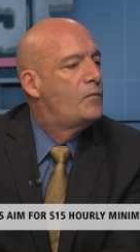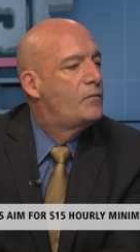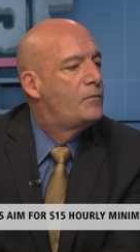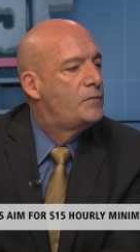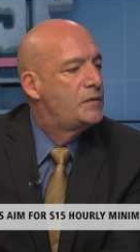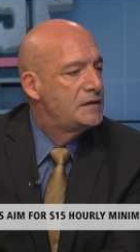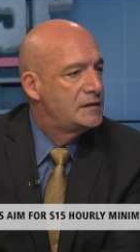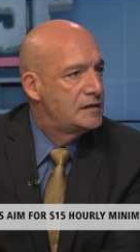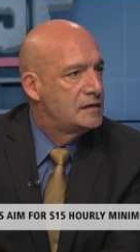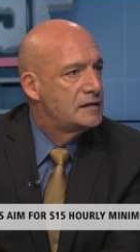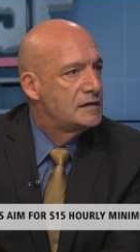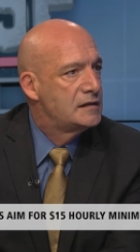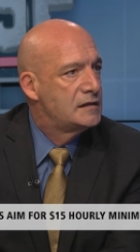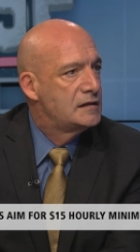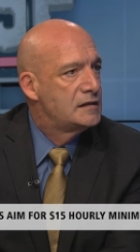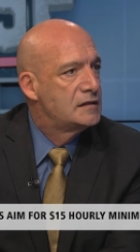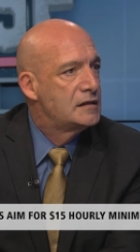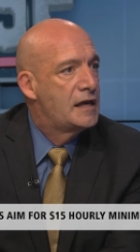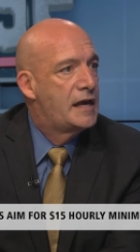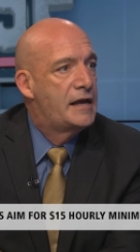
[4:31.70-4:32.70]

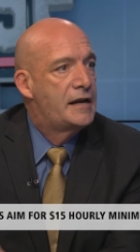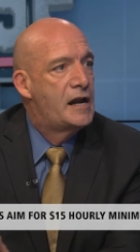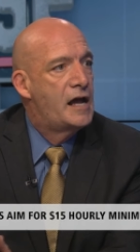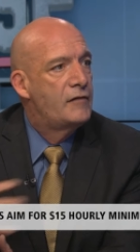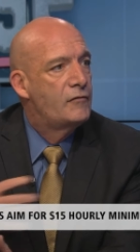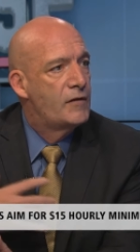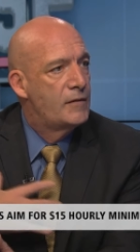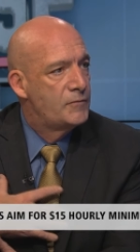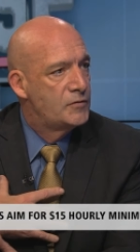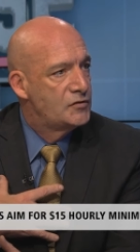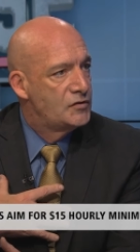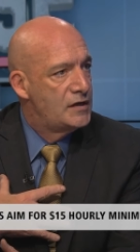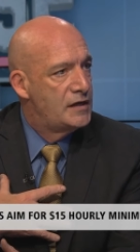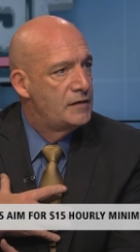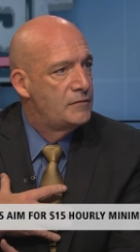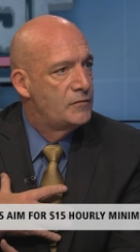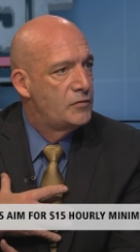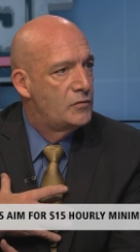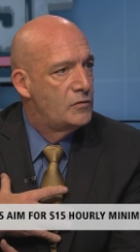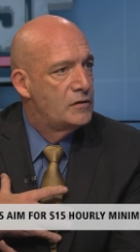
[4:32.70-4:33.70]
businesses and I represent
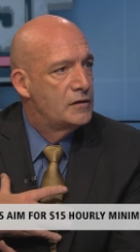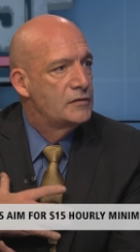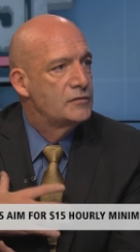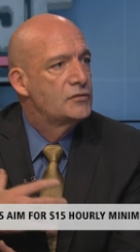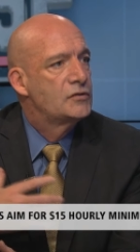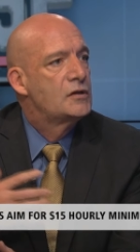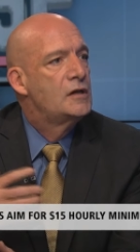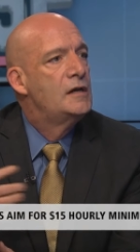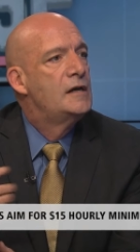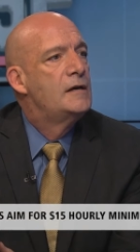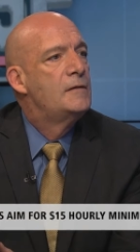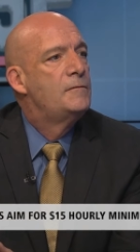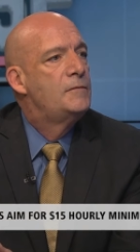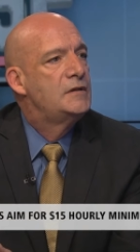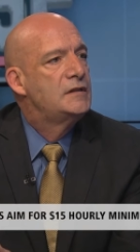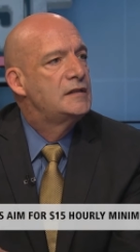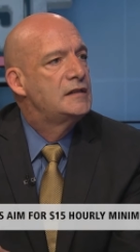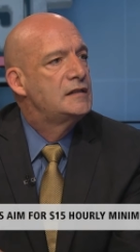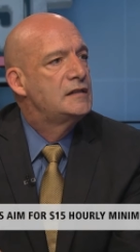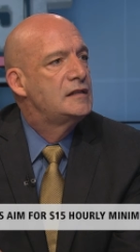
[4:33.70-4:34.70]
employers. Sure.
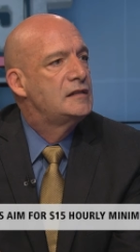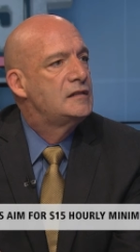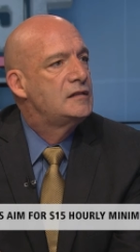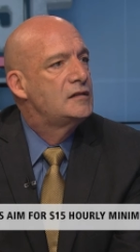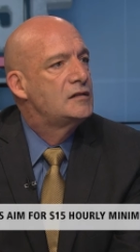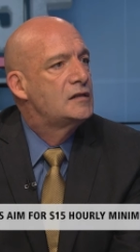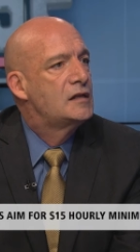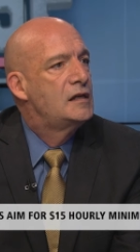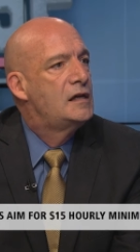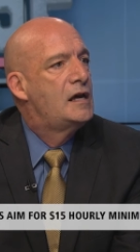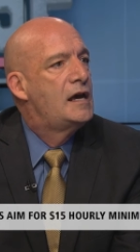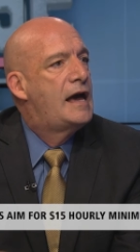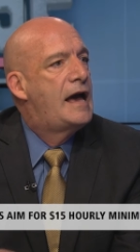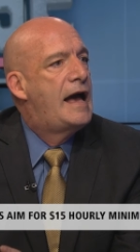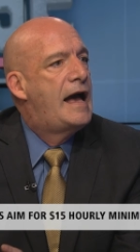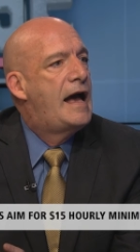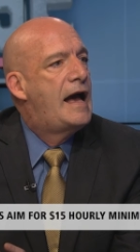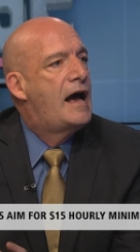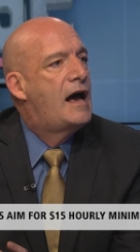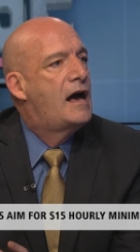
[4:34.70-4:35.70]
Businesses
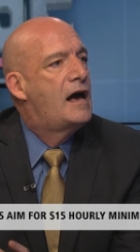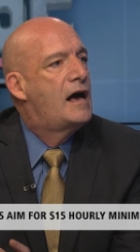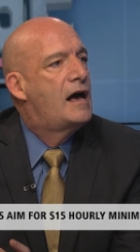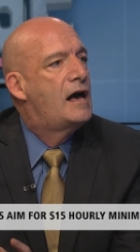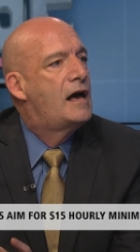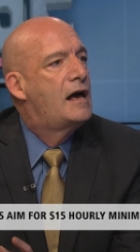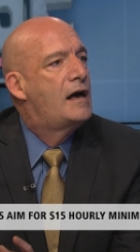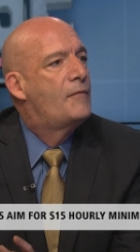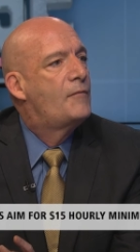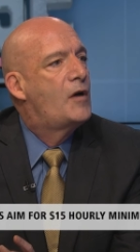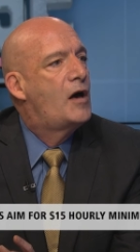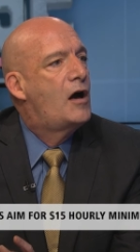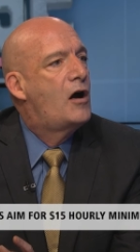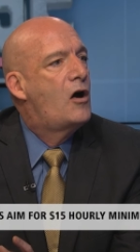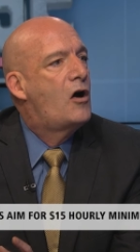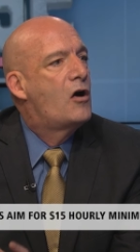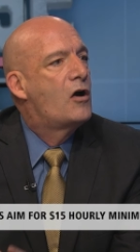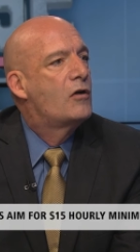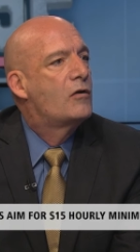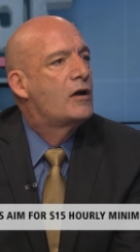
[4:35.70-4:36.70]
um,
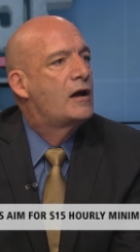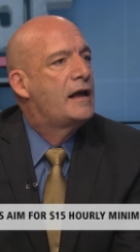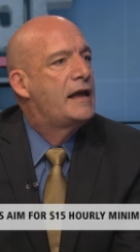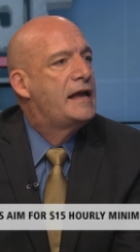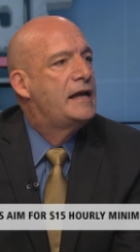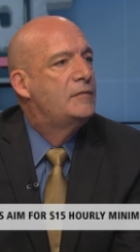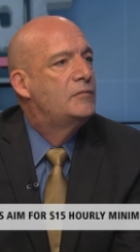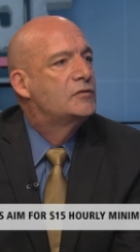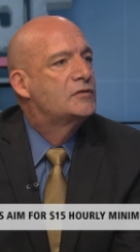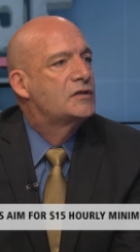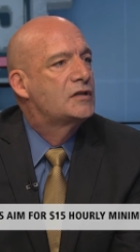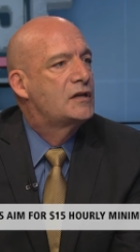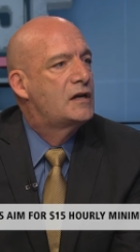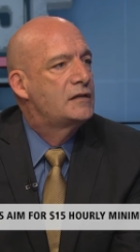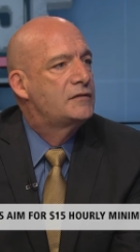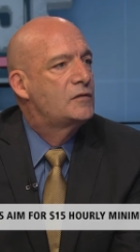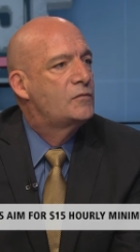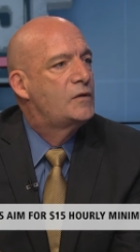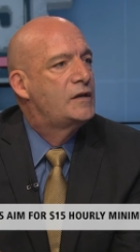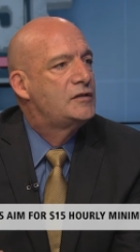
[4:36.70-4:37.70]
are able to
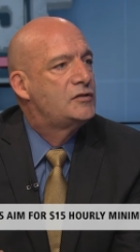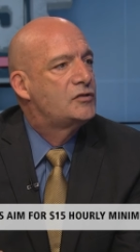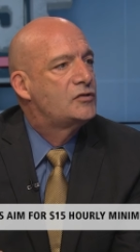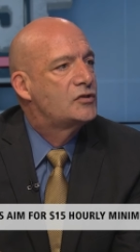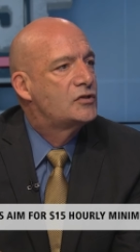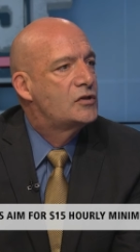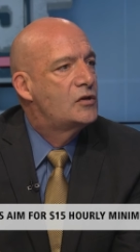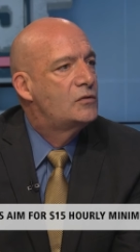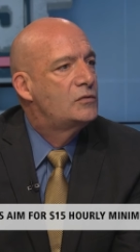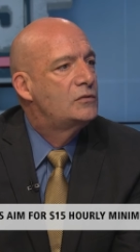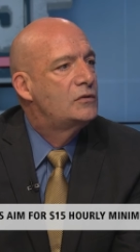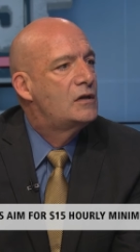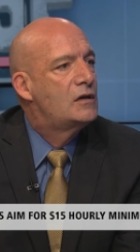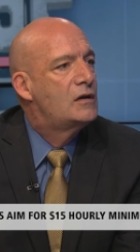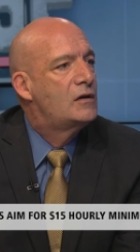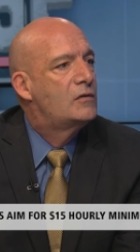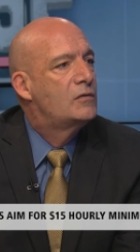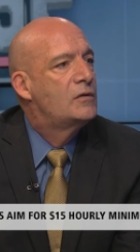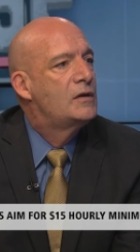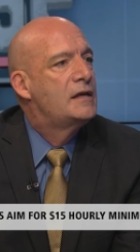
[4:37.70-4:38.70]
cut the wages so
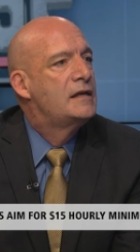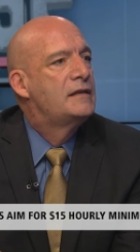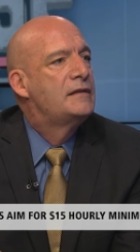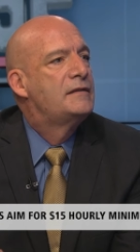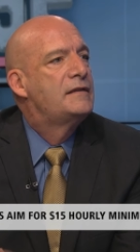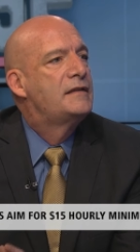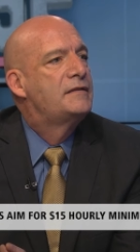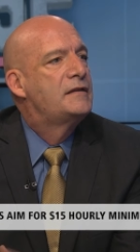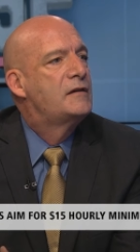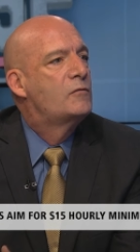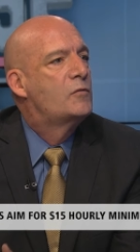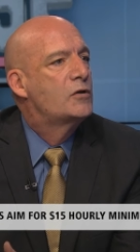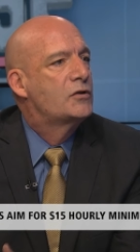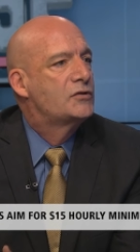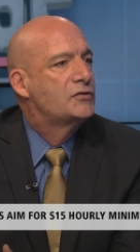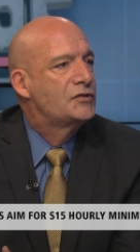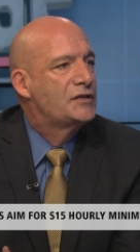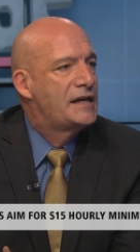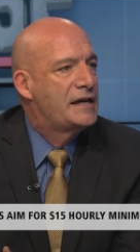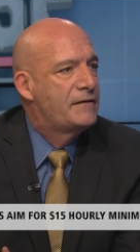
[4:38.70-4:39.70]
low that their
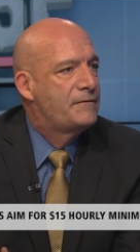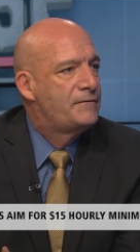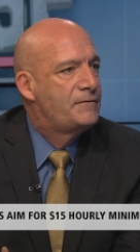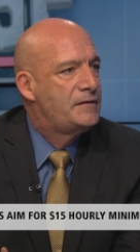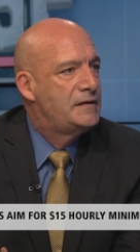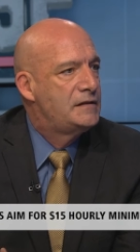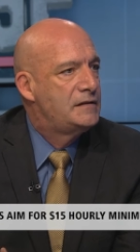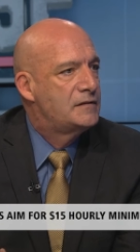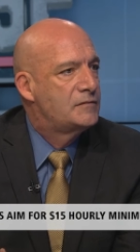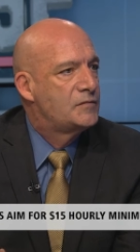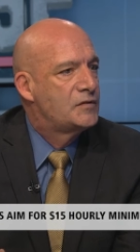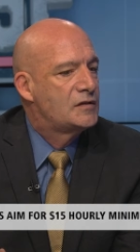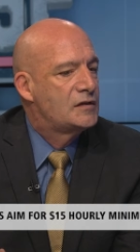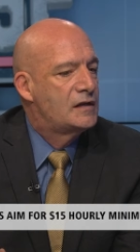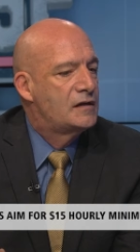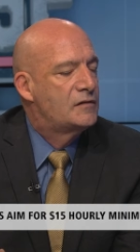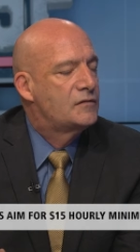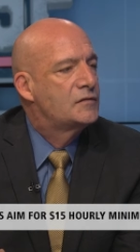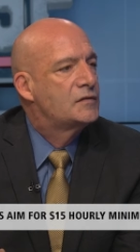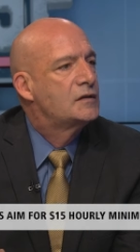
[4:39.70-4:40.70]
workers can't feed
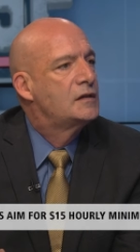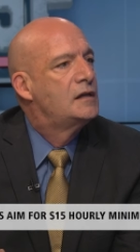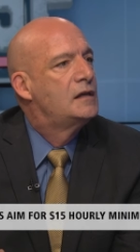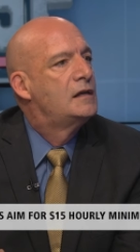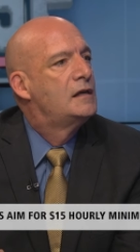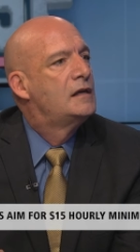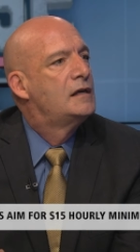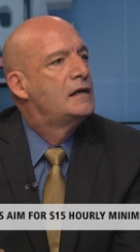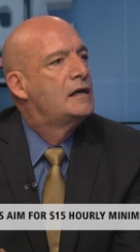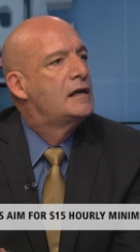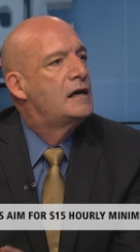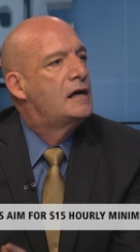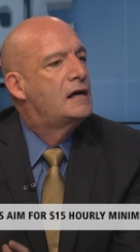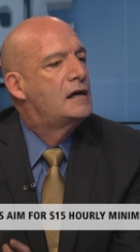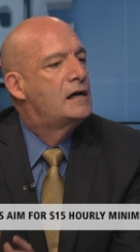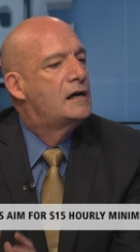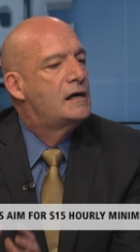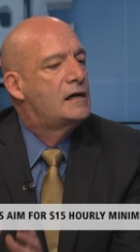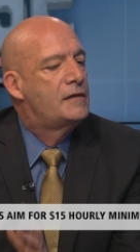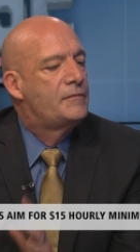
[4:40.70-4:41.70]
themselves. Mm -hmm.
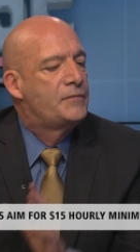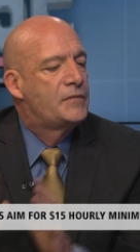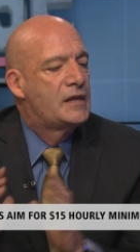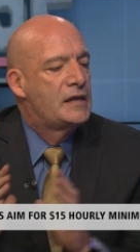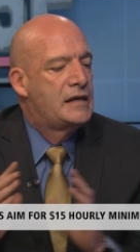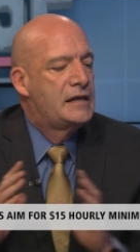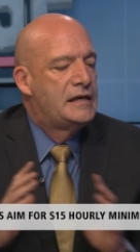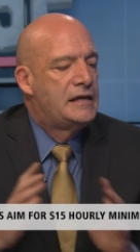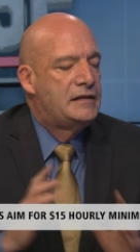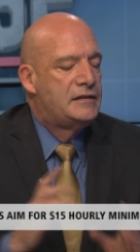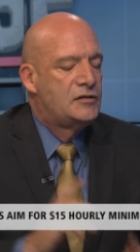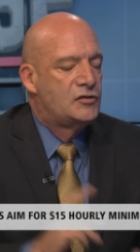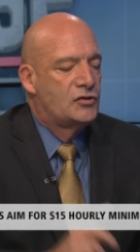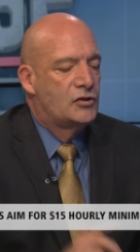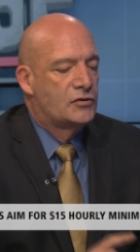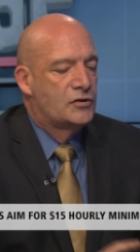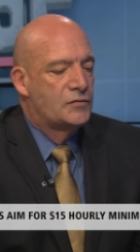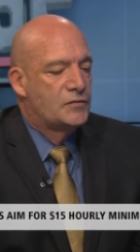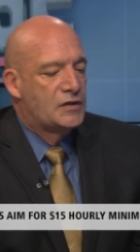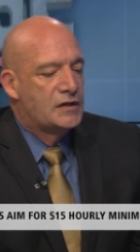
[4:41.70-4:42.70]
um, in the
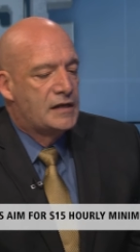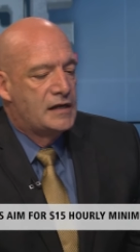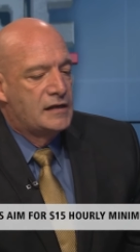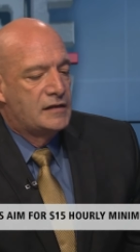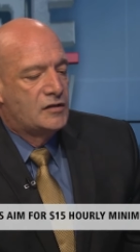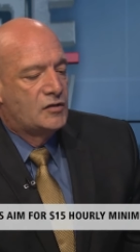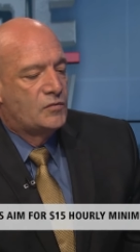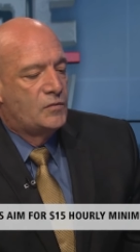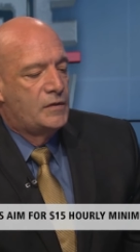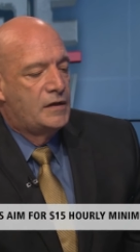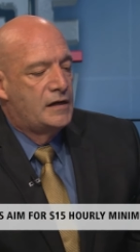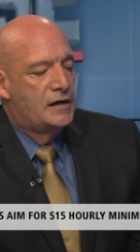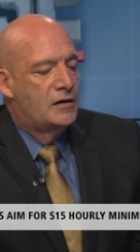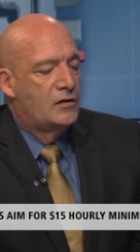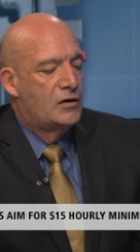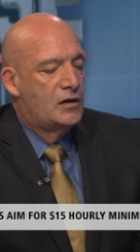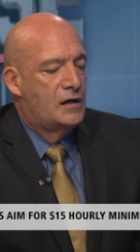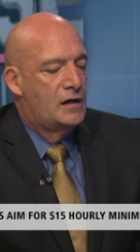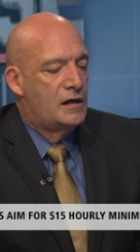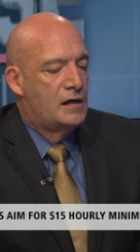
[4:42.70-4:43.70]
circumstance
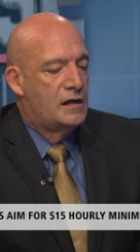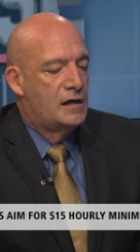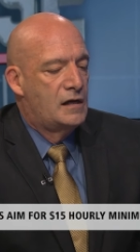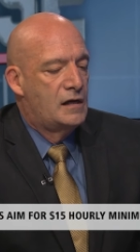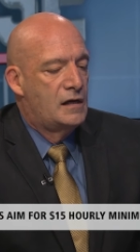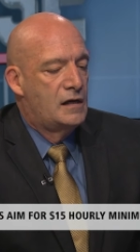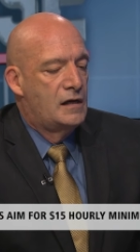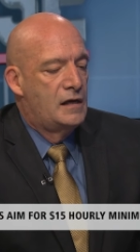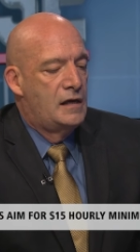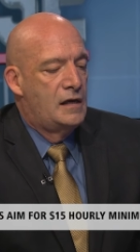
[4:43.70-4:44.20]
where uh,